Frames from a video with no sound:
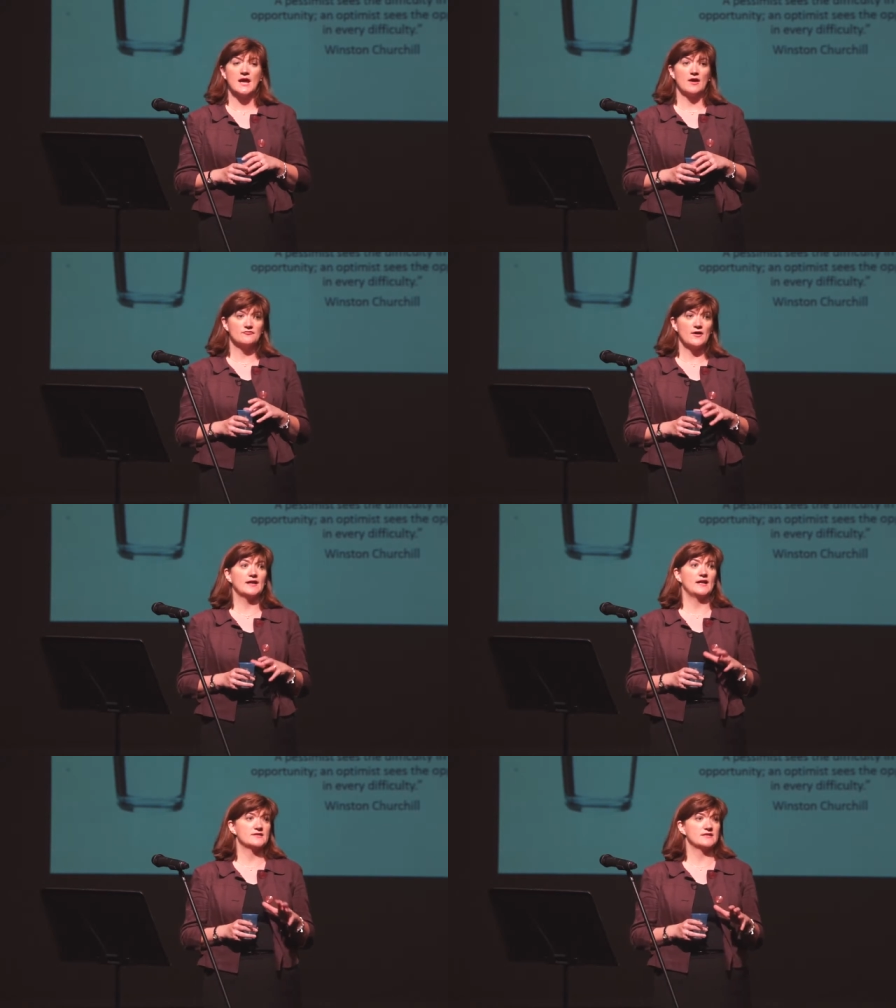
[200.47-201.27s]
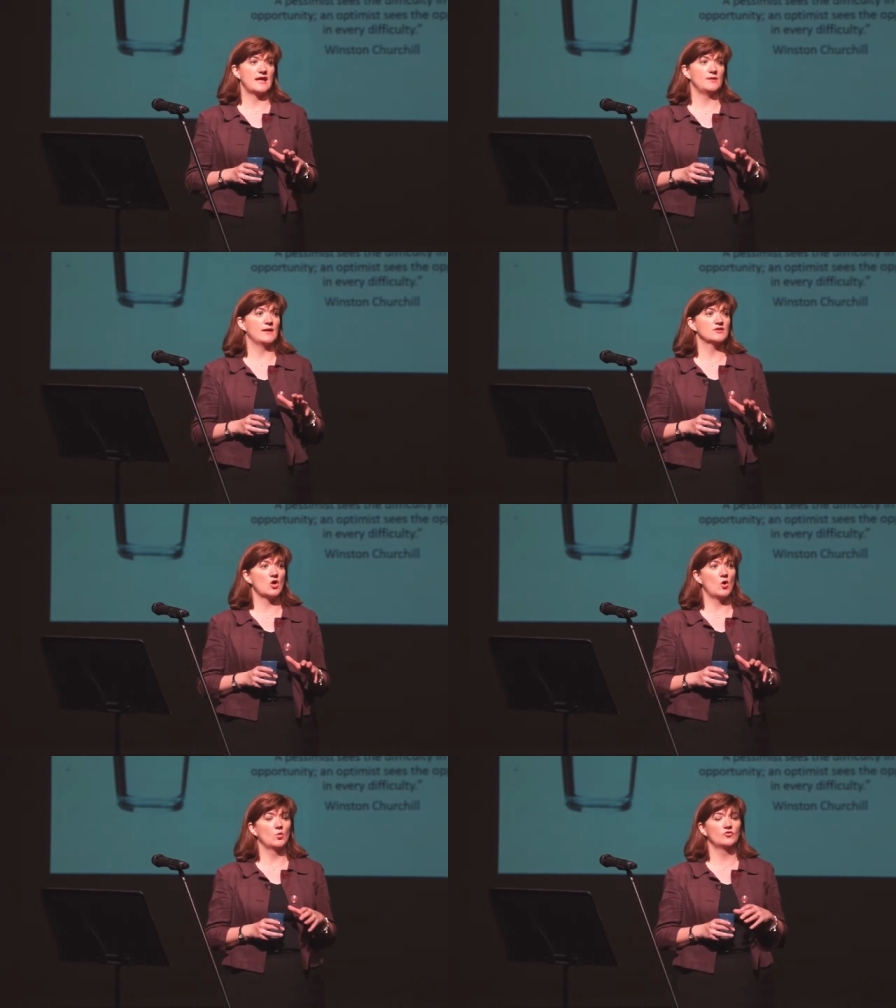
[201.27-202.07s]
And frankly, as I say, being
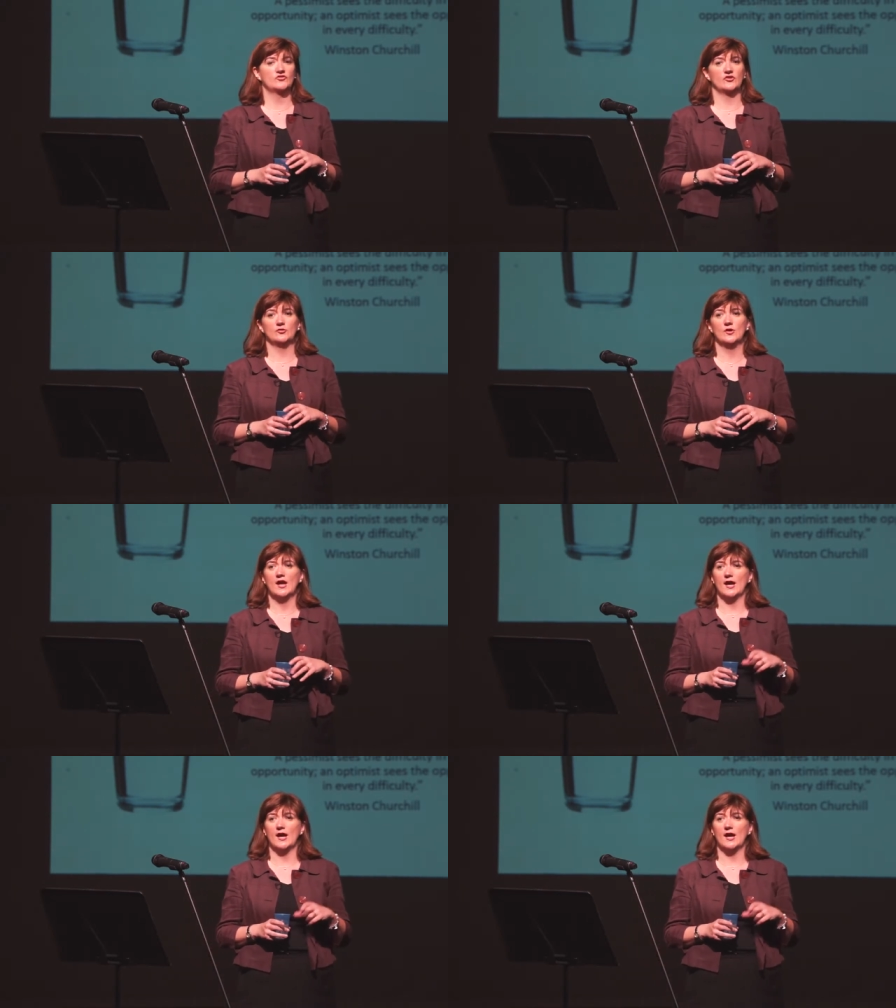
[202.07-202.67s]
told to